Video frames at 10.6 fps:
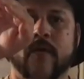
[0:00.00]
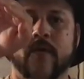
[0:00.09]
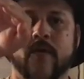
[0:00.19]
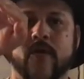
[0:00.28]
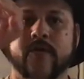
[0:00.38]

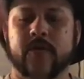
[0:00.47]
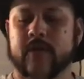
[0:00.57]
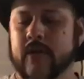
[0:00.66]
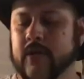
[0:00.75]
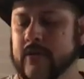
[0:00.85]
And all you're
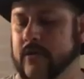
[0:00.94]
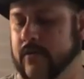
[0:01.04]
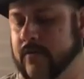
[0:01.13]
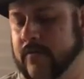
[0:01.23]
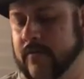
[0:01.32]
gonna
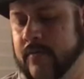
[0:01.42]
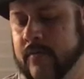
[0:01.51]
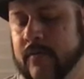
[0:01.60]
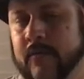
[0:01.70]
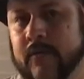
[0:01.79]
do
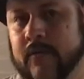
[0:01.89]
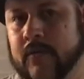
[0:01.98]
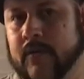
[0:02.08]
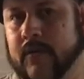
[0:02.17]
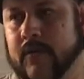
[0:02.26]

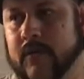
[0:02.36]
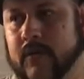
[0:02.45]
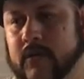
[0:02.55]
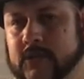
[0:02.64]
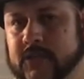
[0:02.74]

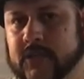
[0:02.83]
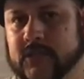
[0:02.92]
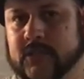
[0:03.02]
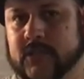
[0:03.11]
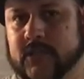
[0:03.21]
is
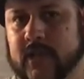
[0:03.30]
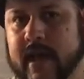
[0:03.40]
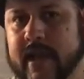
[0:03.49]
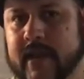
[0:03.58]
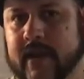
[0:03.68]
just
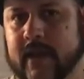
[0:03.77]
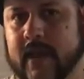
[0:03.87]
slide it